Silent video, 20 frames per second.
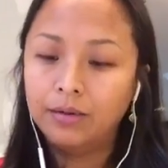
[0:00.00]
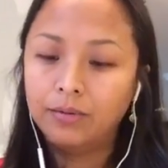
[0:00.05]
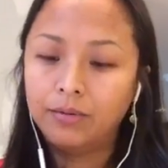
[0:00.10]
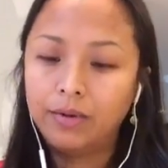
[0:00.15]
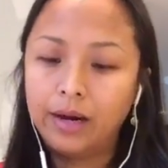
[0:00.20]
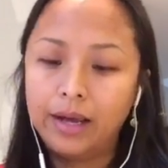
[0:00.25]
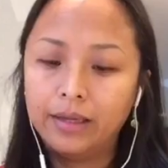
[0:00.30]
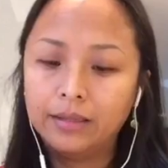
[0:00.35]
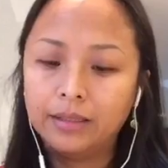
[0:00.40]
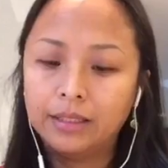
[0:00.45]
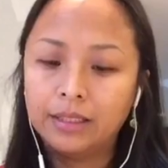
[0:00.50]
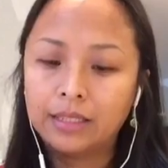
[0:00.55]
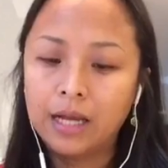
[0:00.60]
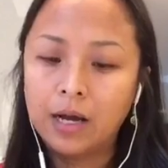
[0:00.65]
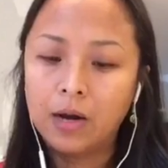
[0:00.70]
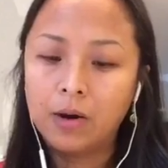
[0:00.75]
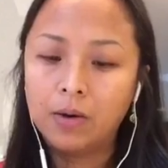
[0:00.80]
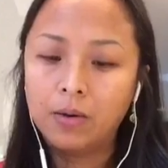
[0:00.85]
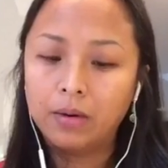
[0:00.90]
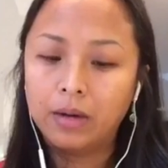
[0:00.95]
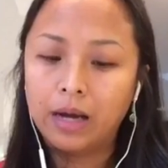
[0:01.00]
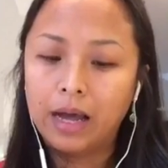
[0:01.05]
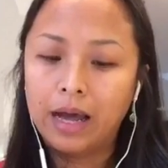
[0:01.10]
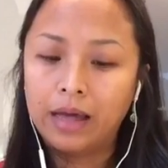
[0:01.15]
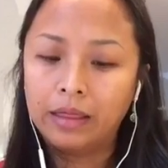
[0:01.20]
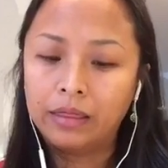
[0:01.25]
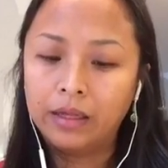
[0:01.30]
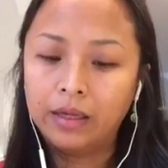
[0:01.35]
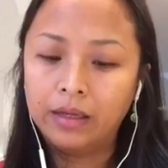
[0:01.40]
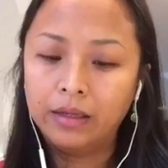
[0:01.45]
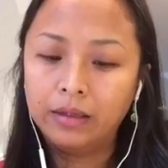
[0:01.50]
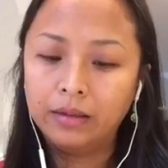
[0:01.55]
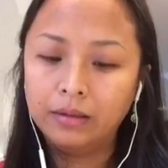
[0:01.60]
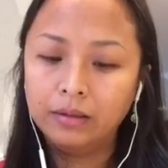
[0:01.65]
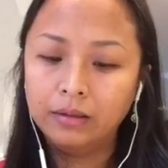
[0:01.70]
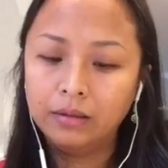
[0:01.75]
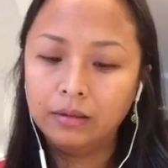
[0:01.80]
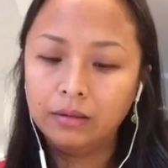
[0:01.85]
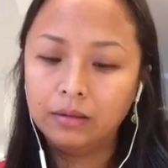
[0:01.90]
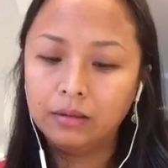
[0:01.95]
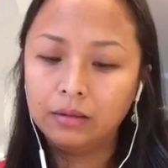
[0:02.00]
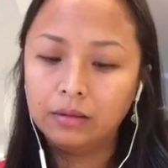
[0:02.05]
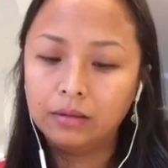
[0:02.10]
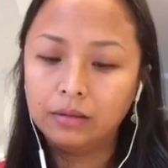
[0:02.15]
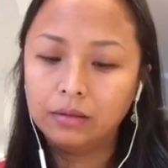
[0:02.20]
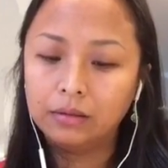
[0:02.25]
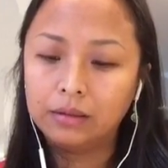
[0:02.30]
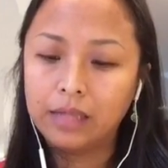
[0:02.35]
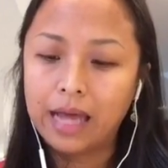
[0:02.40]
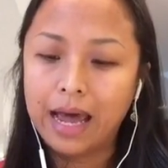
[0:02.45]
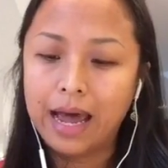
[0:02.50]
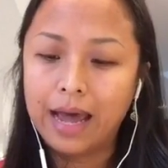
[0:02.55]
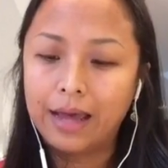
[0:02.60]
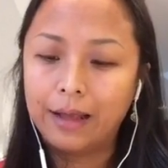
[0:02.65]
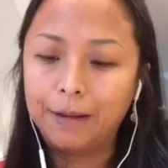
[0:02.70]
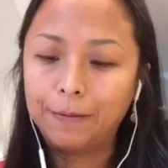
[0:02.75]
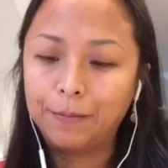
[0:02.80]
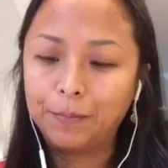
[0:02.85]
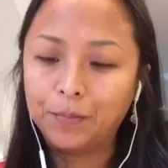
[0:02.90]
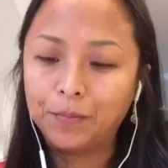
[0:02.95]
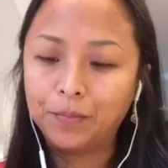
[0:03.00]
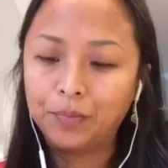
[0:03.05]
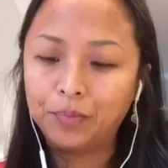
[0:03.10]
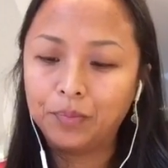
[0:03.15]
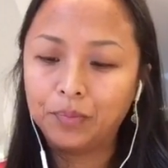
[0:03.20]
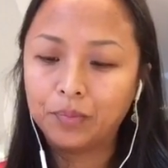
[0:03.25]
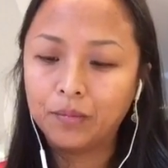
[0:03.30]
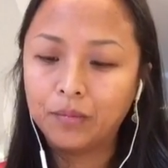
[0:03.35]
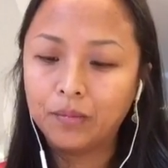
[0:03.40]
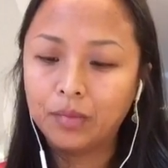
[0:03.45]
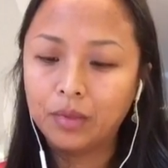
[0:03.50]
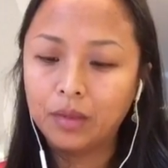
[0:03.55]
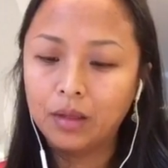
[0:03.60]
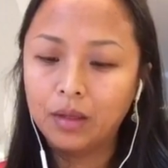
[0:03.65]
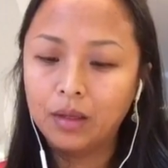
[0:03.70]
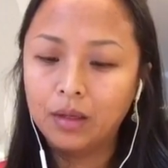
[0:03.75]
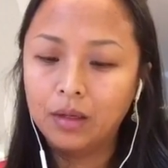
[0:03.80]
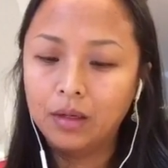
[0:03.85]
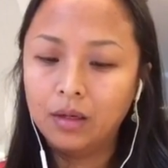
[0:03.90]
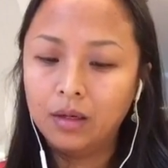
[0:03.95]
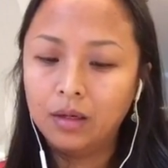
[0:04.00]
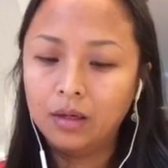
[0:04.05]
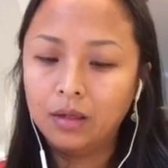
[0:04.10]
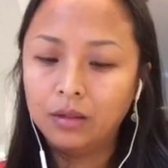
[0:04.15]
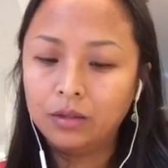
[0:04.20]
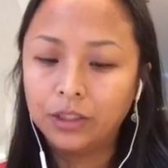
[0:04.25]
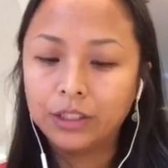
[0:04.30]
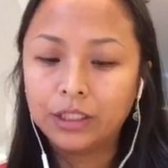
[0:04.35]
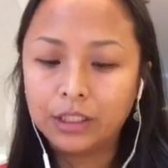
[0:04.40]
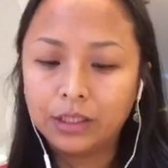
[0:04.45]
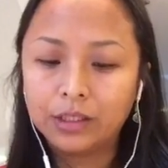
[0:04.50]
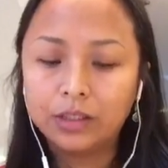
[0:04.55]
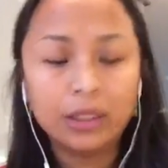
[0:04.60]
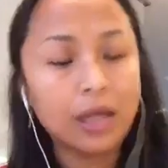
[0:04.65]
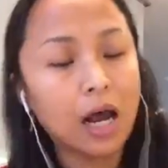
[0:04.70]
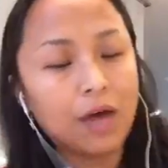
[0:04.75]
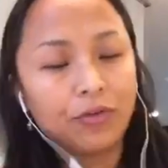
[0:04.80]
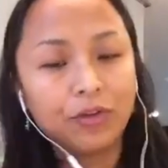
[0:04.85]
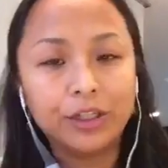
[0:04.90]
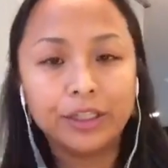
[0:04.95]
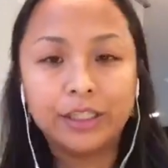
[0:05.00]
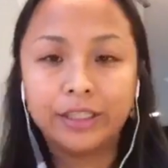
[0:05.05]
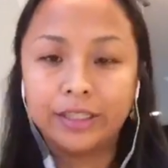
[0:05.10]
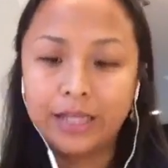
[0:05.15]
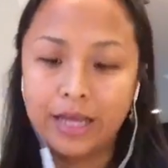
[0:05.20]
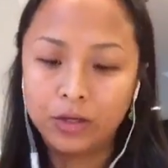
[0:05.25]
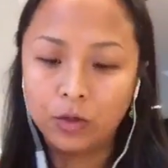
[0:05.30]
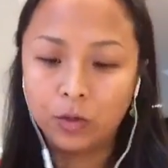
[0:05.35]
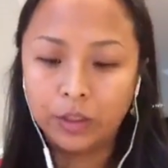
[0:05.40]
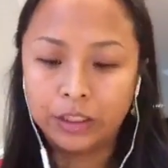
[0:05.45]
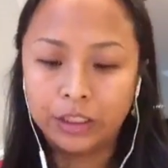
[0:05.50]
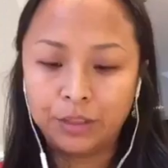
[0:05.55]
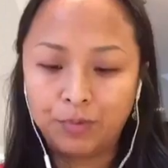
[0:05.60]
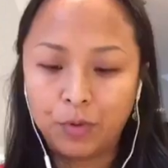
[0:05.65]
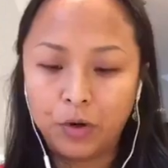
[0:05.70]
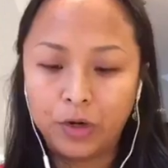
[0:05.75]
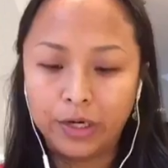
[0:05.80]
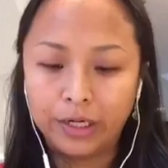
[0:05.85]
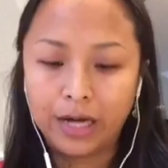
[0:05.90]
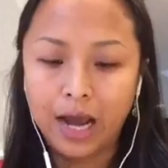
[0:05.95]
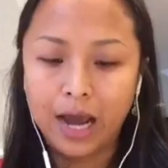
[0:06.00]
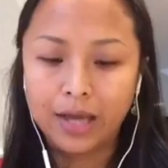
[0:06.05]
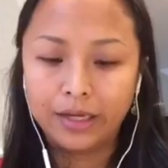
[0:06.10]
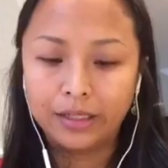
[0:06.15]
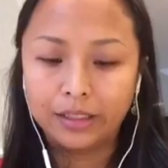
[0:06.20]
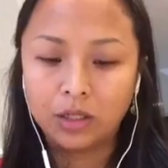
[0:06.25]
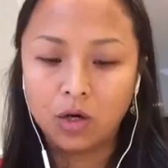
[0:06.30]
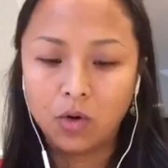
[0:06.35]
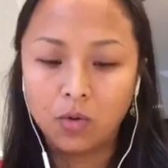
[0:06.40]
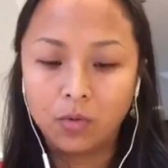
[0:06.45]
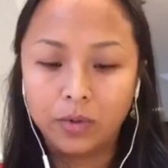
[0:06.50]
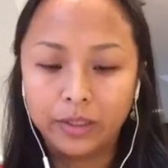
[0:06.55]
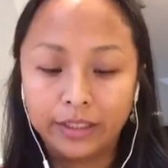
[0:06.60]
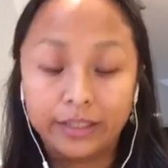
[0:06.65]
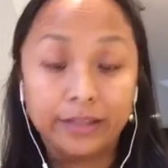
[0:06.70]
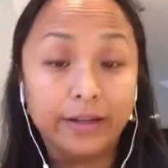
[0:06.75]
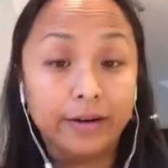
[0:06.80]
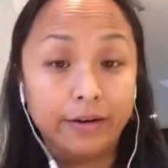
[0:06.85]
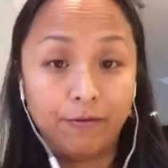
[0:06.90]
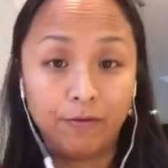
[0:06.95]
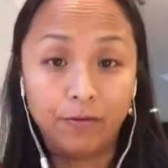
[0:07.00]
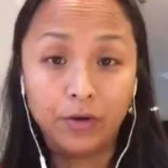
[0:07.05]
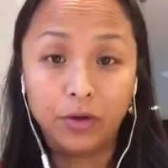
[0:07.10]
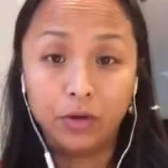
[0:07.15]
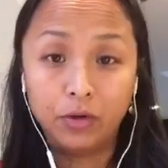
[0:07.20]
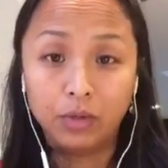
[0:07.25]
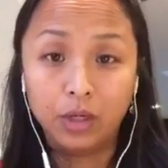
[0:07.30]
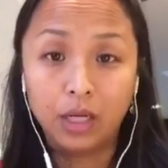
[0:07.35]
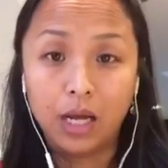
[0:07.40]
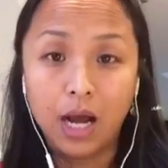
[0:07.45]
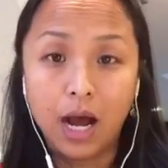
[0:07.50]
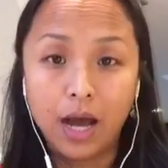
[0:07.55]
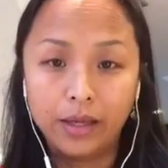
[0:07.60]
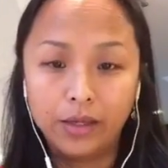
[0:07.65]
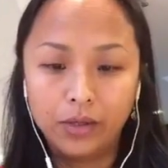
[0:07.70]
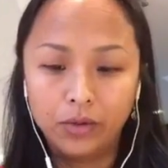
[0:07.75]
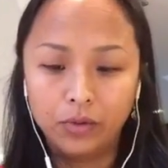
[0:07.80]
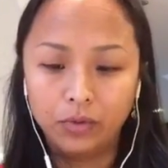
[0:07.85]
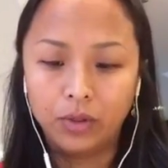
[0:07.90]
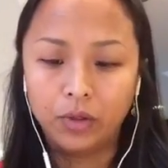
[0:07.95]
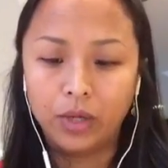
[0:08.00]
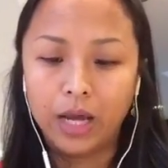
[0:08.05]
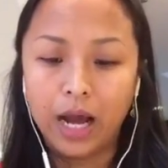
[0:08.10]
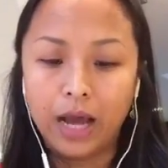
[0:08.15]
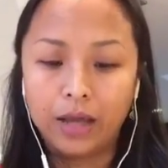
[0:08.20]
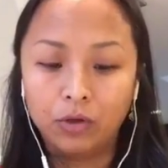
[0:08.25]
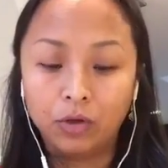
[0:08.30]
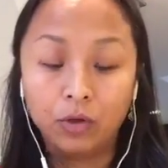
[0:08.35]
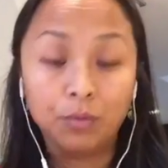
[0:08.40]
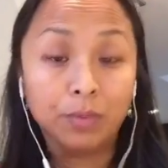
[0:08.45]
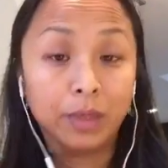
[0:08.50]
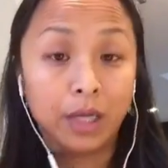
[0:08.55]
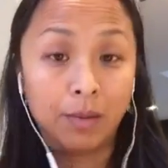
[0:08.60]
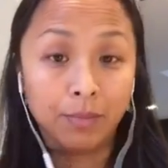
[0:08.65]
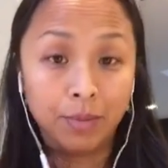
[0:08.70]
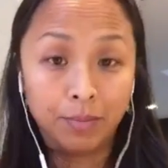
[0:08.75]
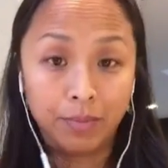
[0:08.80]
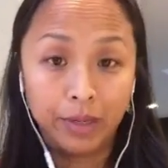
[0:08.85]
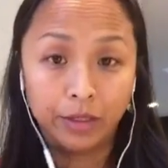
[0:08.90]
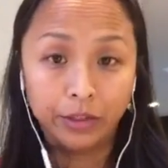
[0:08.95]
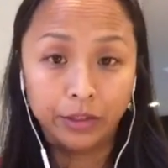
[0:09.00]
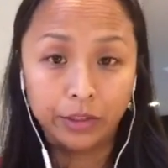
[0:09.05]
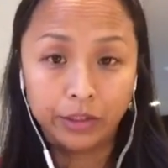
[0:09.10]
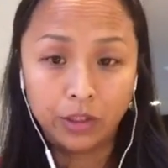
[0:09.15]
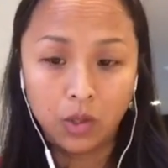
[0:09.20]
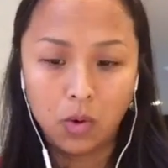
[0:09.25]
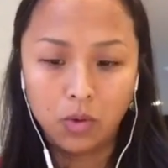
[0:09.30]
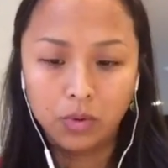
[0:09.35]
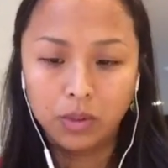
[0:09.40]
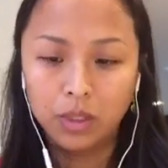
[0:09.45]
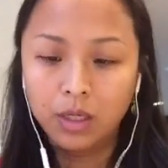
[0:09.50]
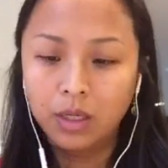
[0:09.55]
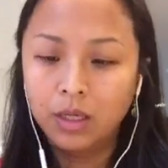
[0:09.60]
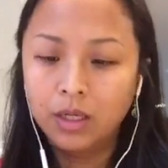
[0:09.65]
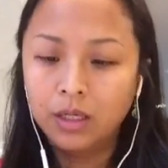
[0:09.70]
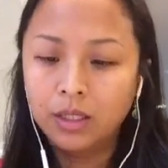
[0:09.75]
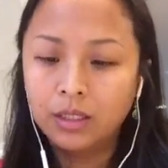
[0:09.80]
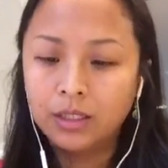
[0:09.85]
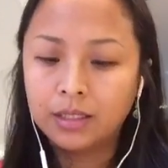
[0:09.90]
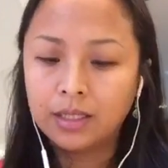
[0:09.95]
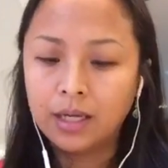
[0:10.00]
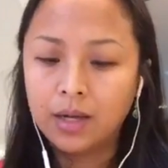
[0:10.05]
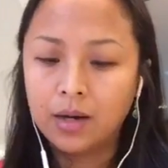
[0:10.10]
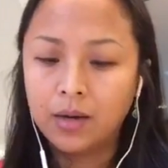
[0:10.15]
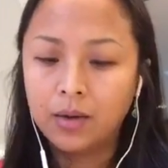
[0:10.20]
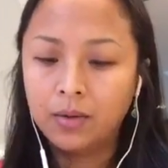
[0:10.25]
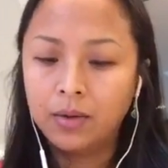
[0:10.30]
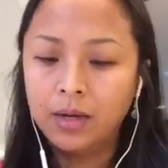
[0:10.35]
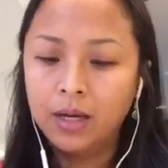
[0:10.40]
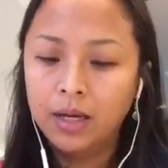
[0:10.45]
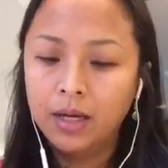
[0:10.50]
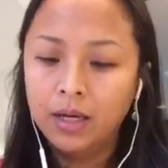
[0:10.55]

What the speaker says: Right. So I think that just understand your spirit guide is always there for you to guide you to become a better soul. So